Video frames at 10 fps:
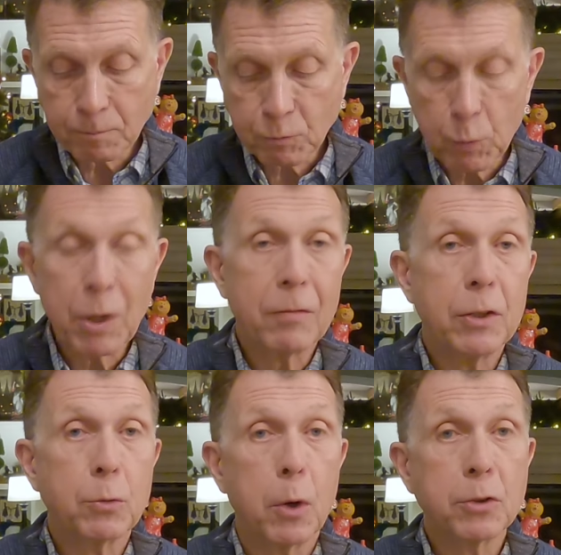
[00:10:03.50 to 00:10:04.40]
We have
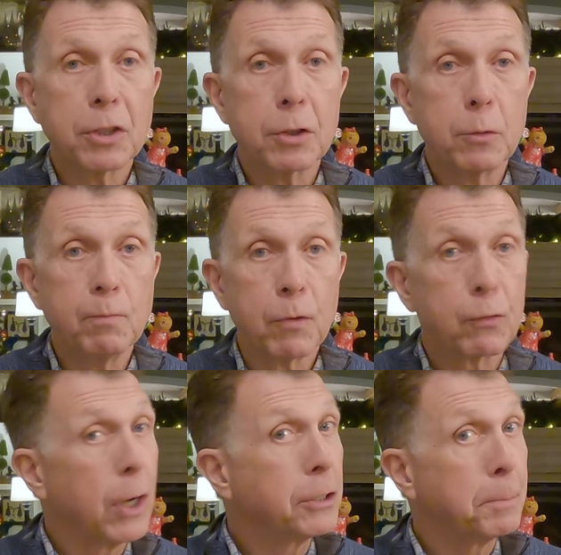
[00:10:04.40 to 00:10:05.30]
these roasted
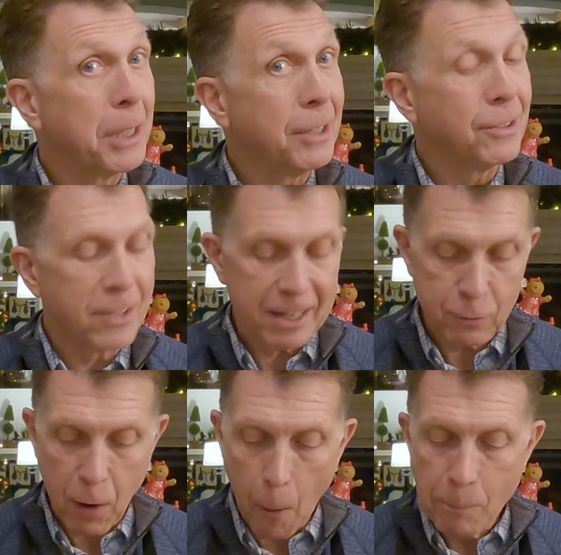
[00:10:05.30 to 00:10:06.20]
French beans as
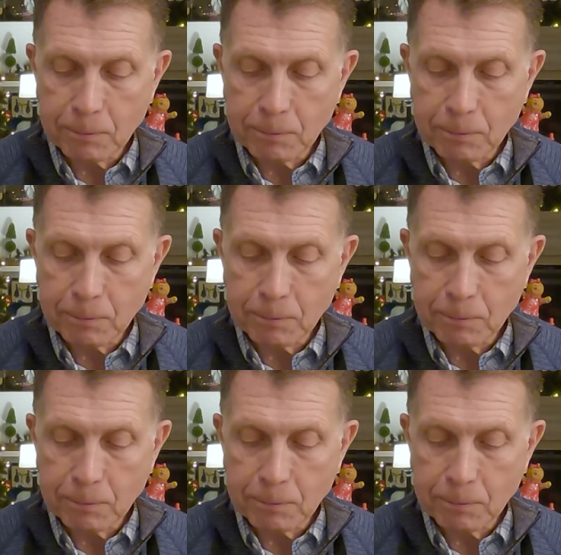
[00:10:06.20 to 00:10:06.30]
well.